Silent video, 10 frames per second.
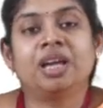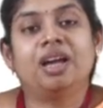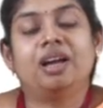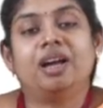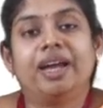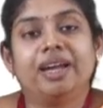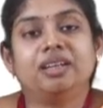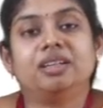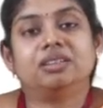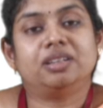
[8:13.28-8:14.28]

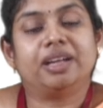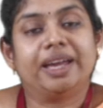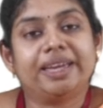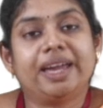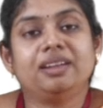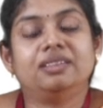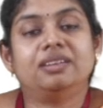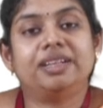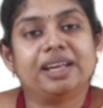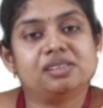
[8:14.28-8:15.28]
and again the
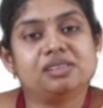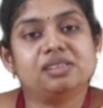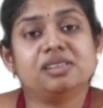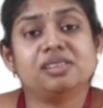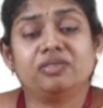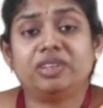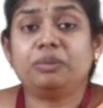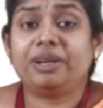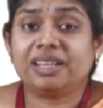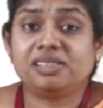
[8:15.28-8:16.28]
testers will be
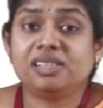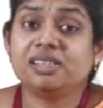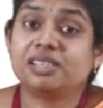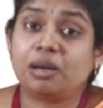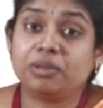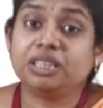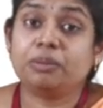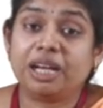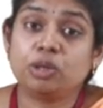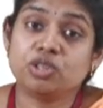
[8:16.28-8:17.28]
testing some other
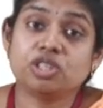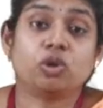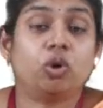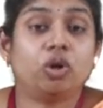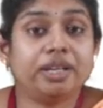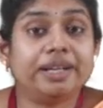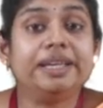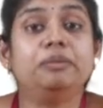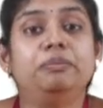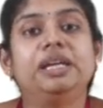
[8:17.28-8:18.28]
part which has already
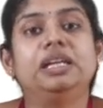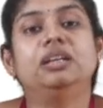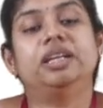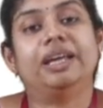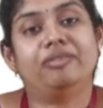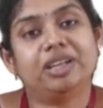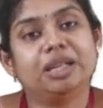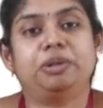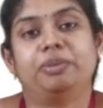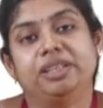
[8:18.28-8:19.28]
been
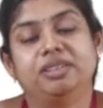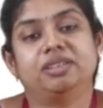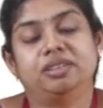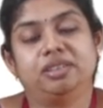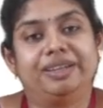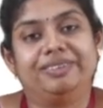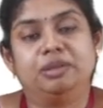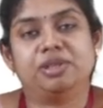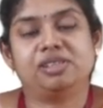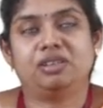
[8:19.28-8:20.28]
developed by the
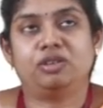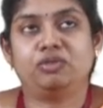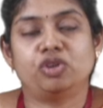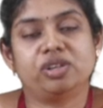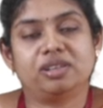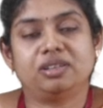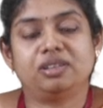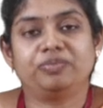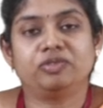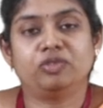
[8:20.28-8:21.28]
developers. For
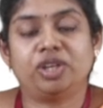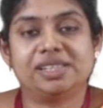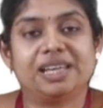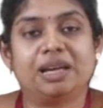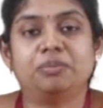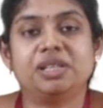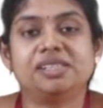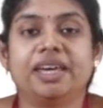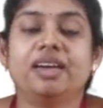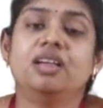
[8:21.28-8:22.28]
example,
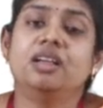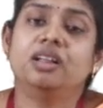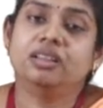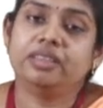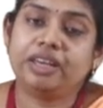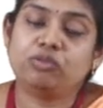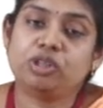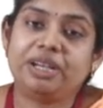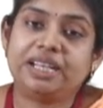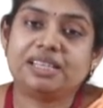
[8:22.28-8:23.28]
say they will
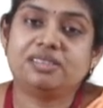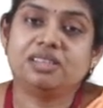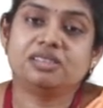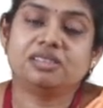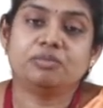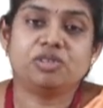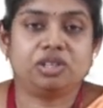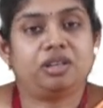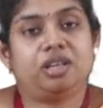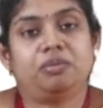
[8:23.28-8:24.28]
be testing some
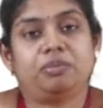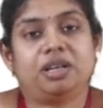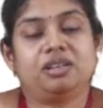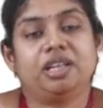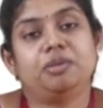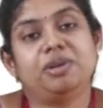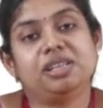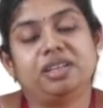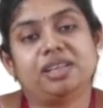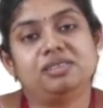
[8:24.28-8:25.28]
steering part, they'll be
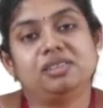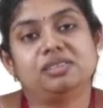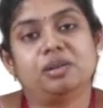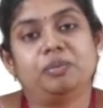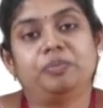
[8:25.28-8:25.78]
testing some